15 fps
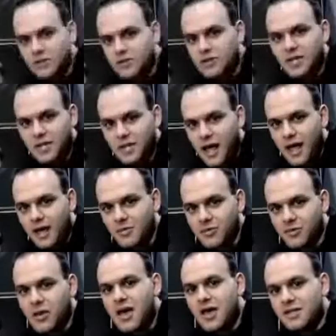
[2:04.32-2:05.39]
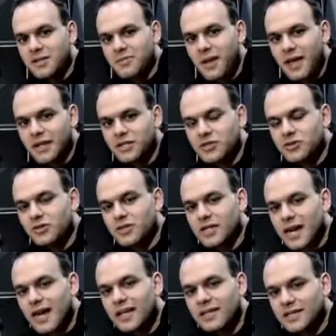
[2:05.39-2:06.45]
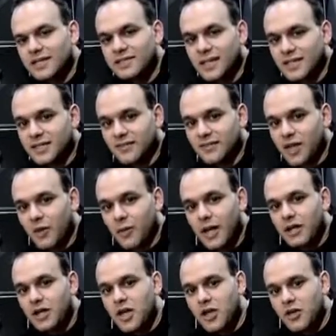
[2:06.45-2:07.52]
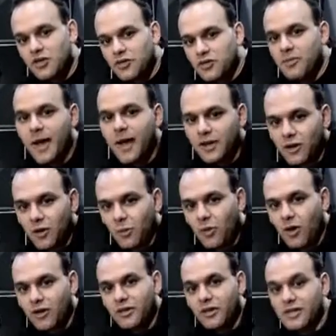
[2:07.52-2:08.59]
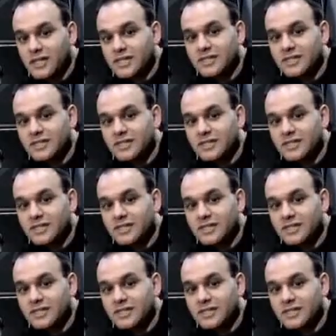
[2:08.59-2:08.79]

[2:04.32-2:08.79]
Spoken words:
that you can enable to make sure that any excessive low end you may not want